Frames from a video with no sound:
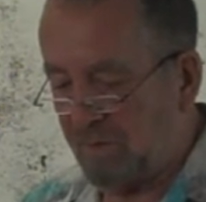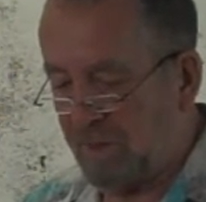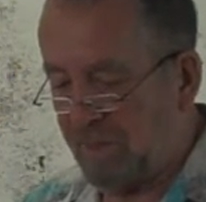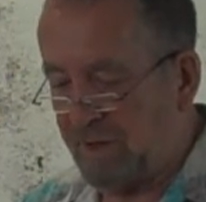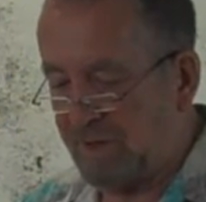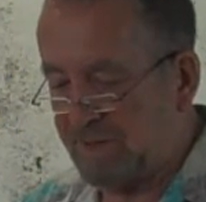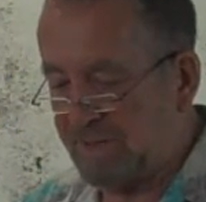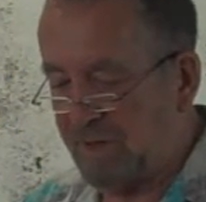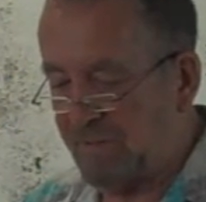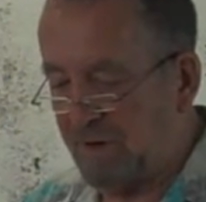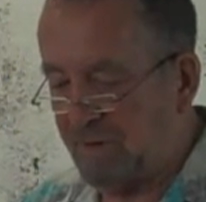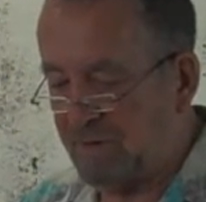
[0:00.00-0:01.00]
These
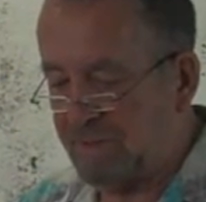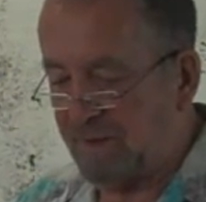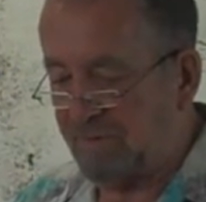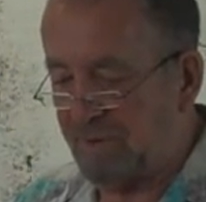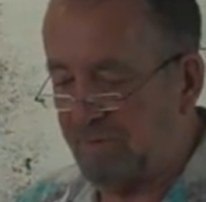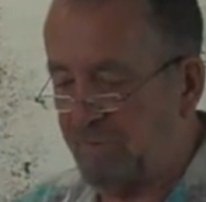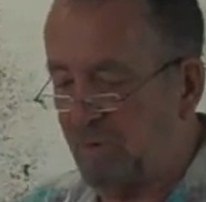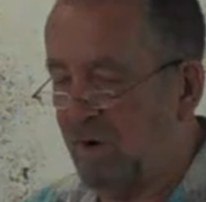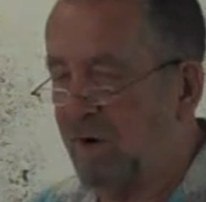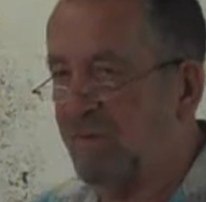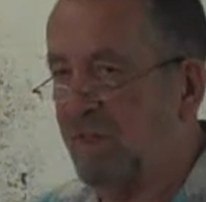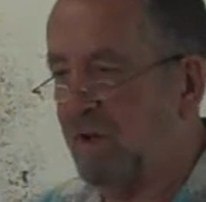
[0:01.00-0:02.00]
clever moments
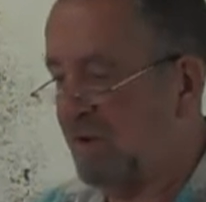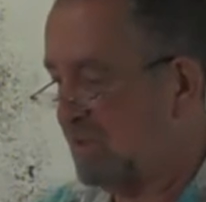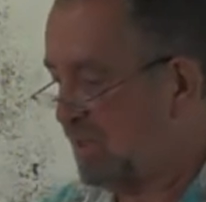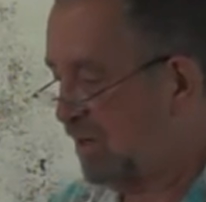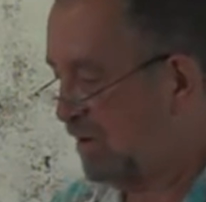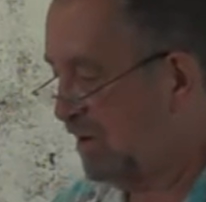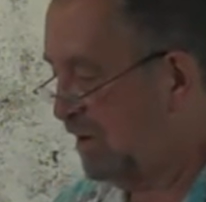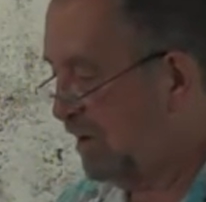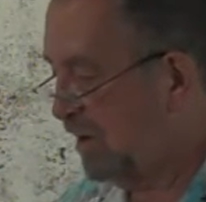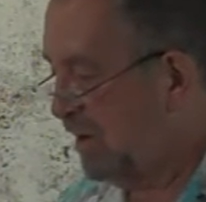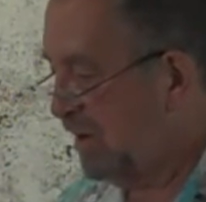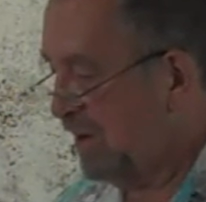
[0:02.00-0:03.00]
poked along our
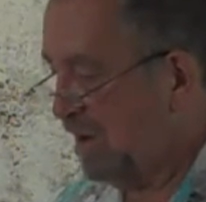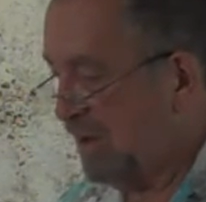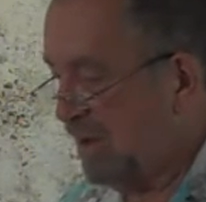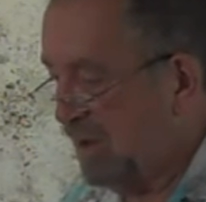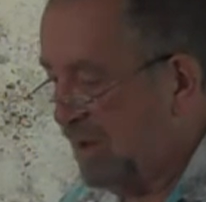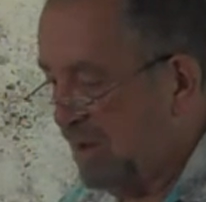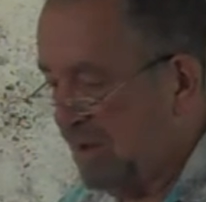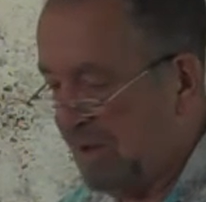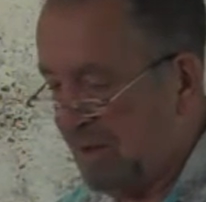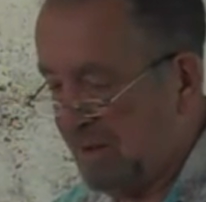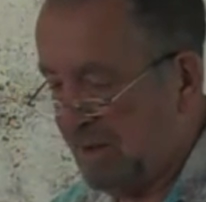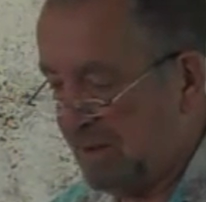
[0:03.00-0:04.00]
feet, our song,